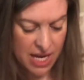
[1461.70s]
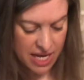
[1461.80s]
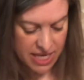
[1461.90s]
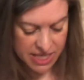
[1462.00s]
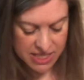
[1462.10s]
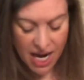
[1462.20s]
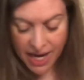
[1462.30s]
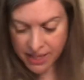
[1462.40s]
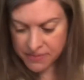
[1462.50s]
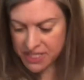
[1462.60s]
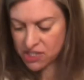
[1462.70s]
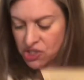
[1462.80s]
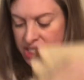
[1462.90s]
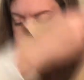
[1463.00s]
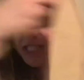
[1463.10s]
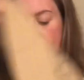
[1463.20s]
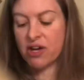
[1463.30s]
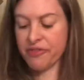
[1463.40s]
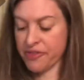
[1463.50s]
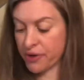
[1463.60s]
And I am stitching this
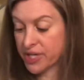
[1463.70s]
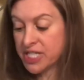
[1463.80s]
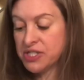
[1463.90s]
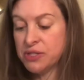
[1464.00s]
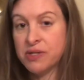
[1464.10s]
on 32